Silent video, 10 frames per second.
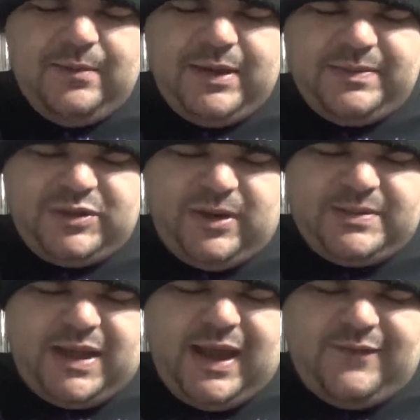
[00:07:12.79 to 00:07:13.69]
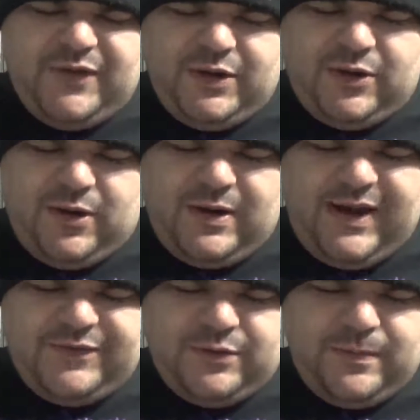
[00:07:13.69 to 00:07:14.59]
but observed to often occur
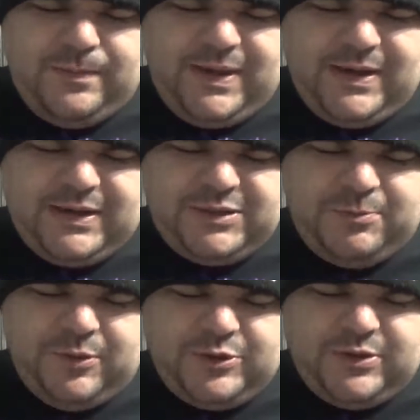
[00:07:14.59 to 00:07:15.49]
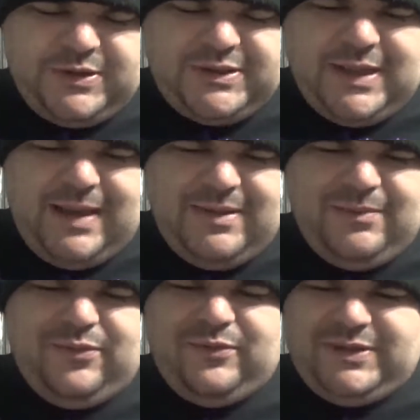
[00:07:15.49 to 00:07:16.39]
after repeated exposure to
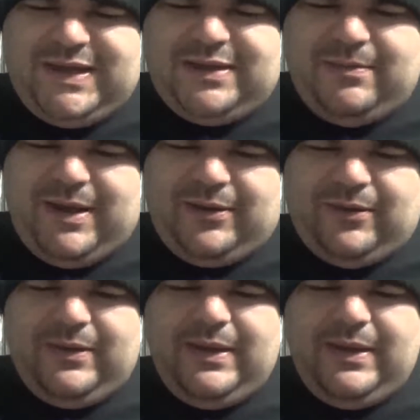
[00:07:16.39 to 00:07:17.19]
slamming brutal death metal.